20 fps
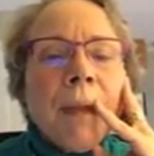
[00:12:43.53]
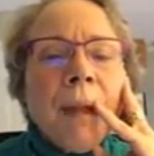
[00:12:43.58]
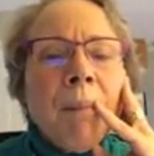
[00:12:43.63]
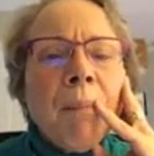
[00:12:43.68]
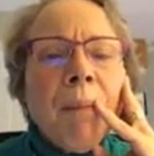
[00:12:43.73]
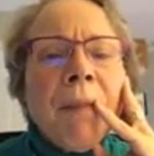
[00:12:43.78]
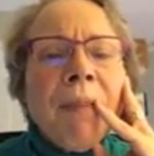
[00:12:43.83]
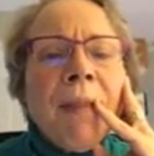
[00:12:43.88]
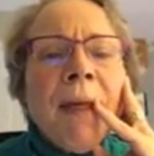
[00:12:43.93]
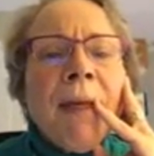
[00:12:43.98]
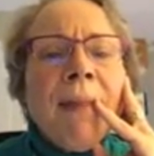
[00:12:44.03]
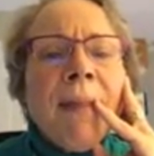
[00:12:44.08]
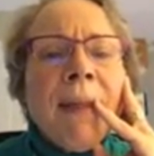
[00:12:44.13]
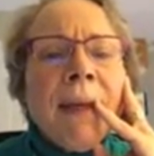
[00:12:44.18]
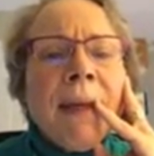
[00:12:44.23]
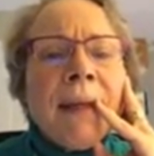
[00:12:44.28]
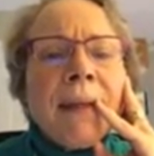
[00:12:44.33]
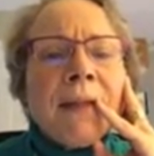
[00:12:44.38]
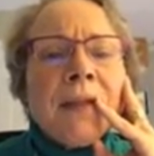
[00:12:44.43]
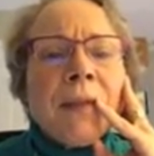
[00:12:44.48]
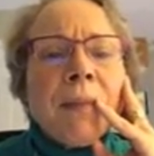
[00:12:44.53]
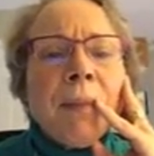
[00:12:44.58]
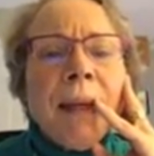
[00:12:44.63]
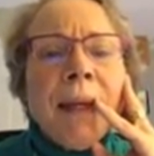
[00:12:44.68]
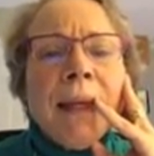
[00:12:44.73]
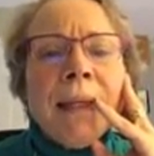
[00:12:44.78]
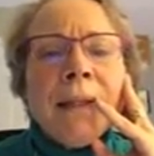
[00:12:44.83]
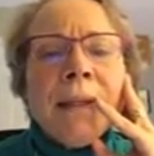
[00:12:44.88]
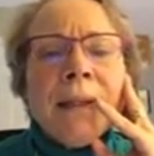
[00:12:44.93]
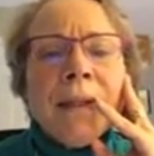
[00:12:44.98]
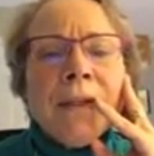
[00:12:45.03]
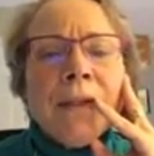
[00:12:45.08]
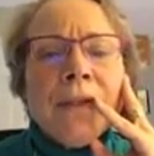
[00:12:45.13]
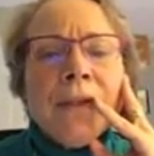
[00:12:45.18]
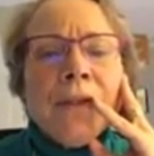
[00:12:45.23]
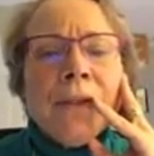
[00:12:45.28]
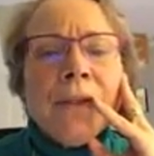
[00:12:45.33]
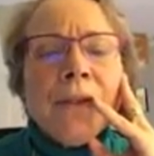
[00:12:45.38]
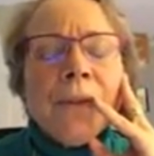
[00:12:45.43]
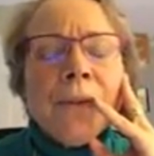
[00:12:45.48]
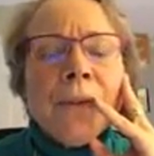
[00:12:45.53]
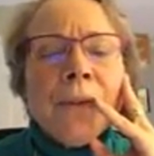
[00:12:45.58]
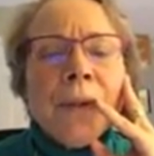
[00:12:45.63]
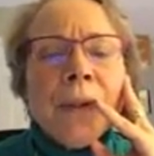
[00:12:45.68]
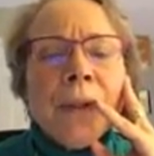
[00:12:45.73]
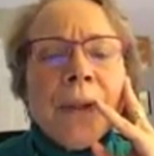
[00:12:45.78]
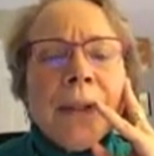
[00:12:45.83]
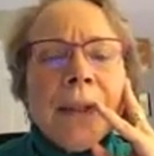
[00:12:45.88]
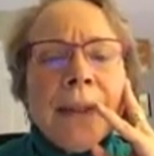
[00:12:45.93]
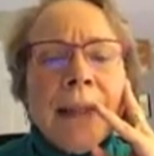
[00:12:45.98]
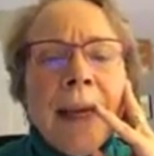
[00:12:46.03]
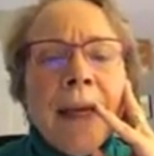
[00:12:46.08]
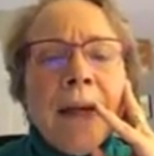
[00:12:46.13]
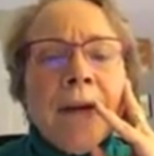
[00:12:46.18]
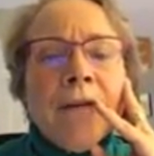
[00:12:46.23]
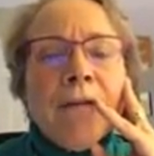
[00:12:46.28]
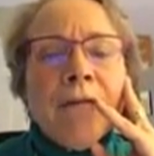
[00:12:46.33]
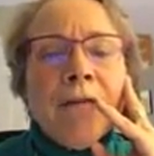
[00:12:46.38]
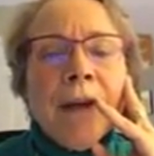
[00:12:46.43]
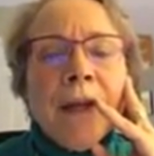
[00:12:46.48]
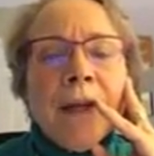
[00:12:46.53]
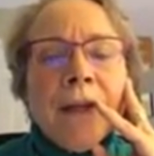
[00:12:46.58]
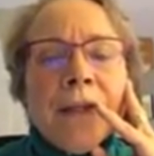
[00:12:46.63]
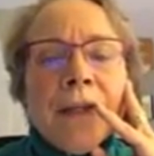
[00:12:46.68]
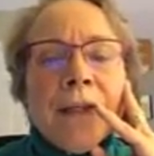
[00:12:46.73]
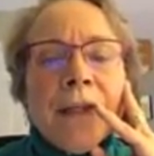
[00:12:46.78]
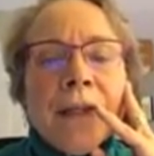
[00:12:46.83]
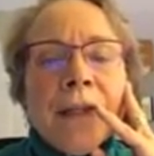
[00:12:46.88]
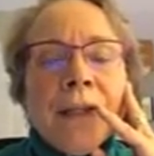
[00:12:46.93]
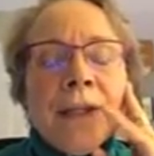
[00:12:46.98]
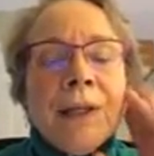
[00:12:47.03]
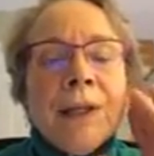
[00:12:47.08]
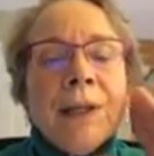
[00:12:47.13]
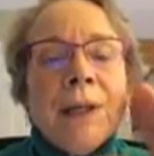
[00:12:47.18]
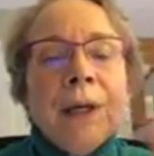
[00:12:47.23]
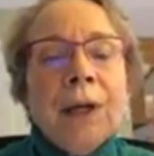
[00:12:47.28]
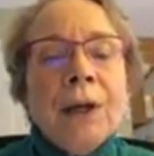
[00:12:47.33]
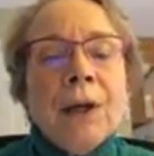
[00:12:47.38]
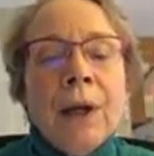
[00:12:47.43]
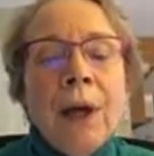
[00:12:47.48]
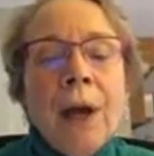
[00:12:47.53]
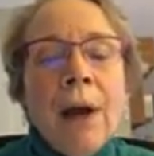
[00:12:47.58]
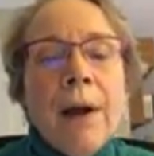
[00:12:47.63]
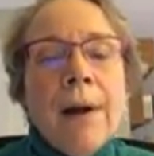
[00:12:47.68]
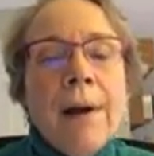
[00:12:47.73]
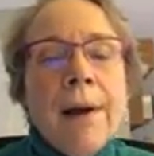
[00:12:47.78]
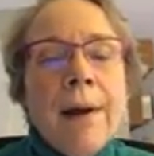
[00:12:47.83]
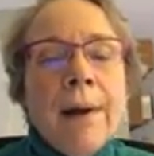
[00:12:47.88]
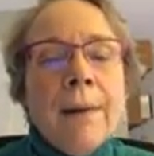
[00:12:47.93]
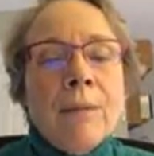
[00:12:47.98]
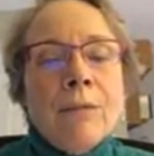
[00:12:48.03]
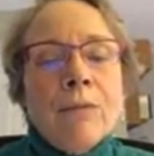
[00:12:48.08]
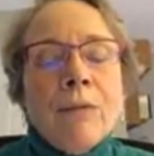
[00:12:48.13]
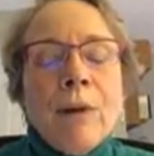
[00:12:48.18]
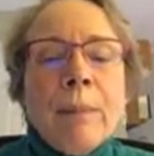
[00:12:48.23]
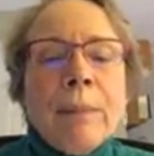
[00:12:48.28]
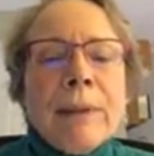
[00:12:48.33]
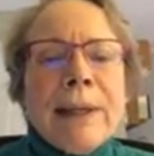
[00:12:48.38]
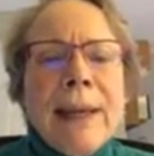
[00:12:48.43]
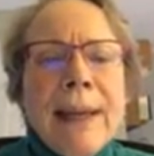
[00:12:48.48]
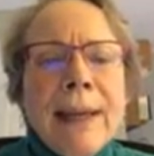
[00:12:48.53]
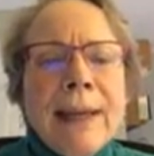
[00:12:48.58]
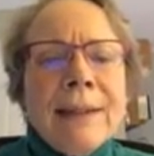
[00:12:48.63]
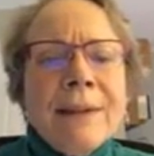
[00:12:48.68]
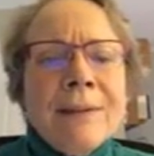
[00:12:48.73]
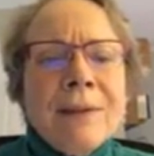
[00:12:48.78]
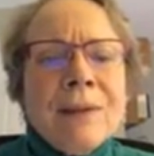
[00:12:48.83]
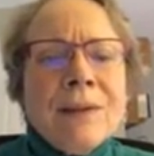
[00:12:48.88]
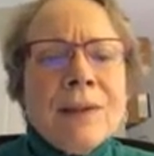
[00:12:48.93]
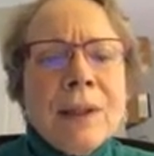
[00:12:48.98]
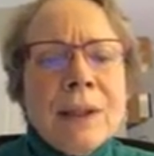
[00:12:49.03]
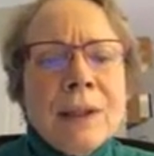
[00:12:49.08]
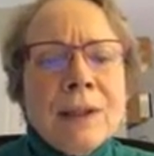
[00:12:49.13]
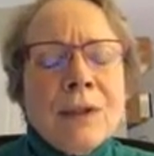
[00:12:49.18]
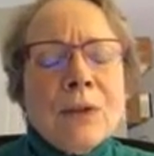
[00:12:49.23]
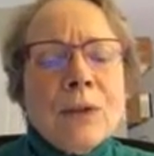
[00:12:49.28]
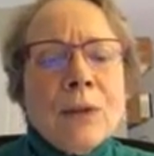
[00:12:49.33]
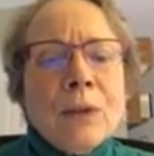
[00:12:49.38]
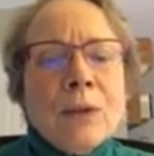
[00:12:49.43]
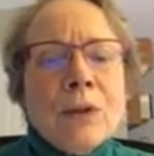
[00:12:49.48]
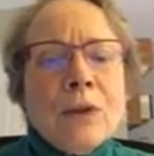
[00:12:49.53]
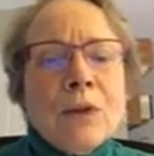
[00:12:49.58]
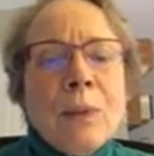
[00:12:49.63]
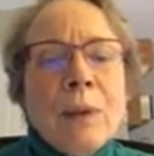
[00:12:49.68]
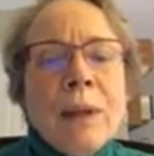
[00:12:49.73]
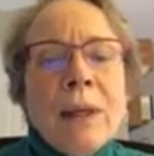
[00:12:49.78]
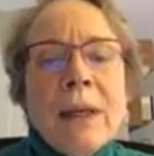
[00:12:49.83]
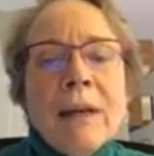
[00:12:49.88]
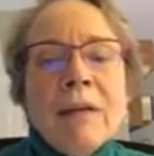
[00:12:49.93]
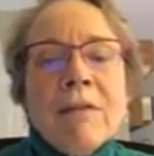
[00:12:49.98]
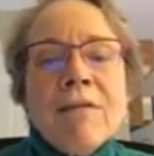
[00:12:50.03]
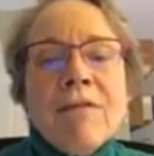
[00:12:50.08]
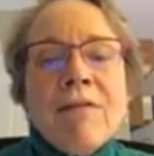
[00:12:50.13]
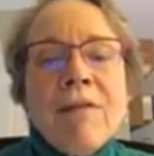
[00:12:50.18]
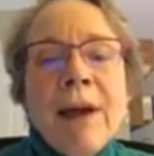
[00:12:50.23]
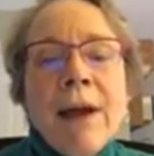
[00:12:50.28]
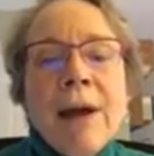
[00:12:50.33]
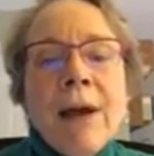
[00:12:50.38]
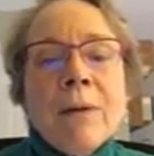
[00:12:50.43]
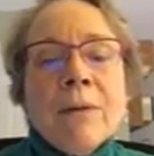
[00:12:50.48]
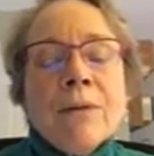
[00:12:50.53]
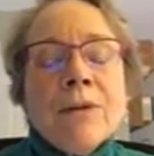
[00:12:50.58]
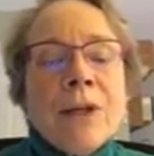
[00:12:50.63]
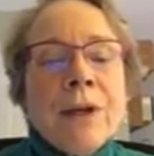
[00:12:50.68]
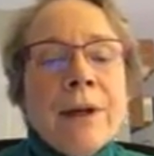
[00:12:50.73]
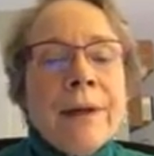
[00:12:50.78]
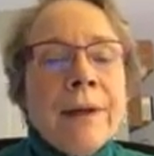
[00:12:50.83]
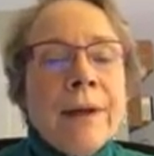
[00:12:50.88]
but then they expanded to, in later phases, replicated the study, so to speak, and found